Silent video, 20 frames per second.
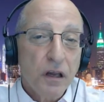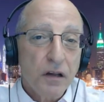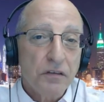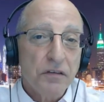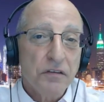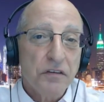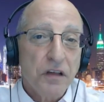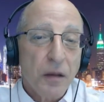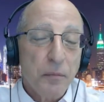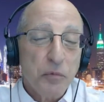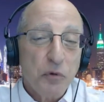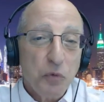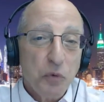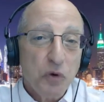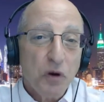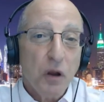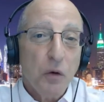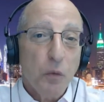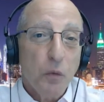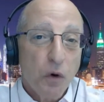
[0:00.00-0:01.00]
except
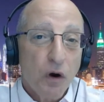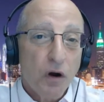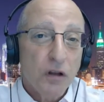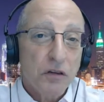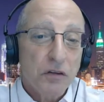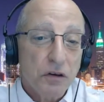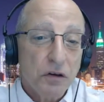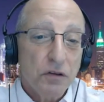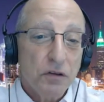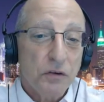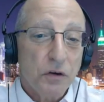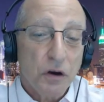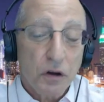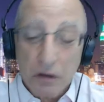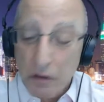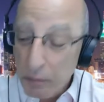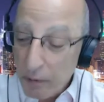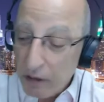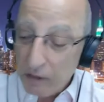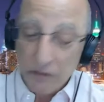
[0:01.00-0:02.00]
what I wanted to talk
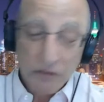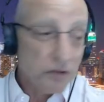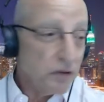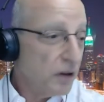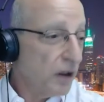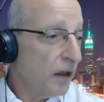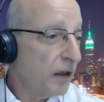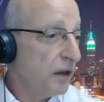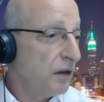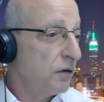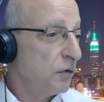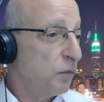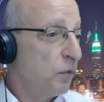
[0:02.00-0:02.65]
about tonight,